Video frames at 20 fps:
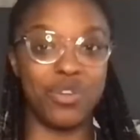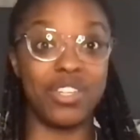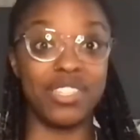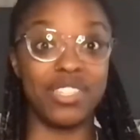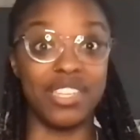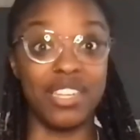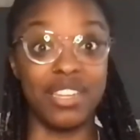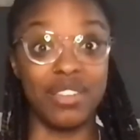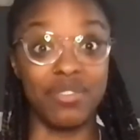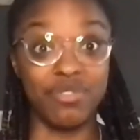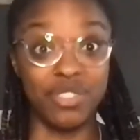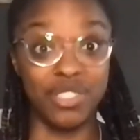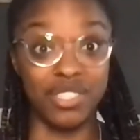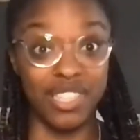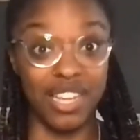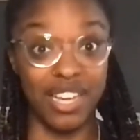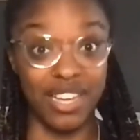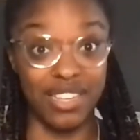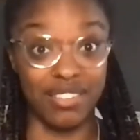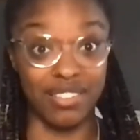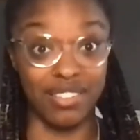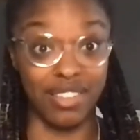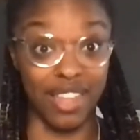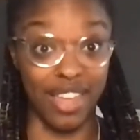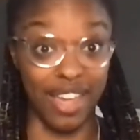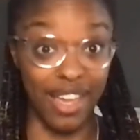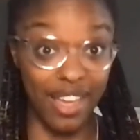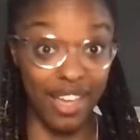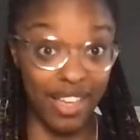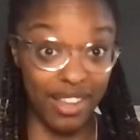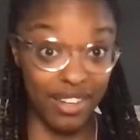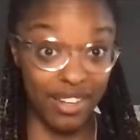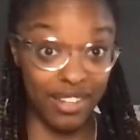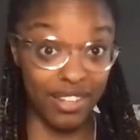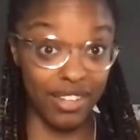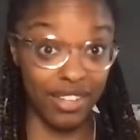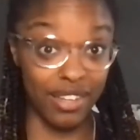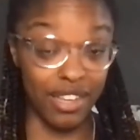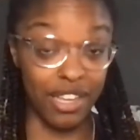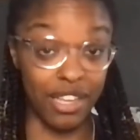to emphasize that
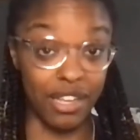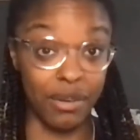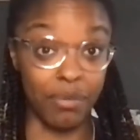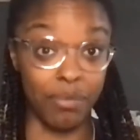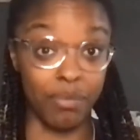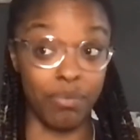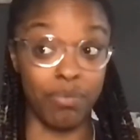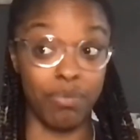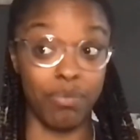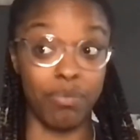and